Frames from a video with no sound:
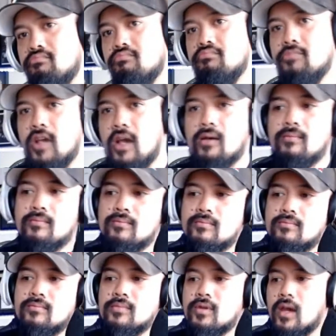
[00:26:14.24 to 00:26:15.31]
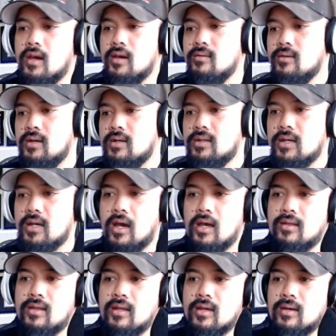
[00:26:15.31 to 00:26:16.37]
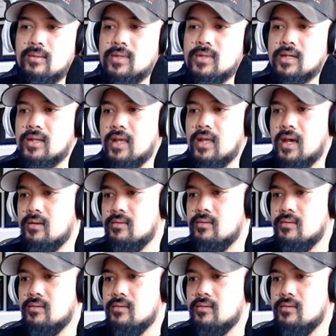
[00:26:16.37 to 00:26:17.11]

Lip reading: Yeah, okay. I think I'm digging that.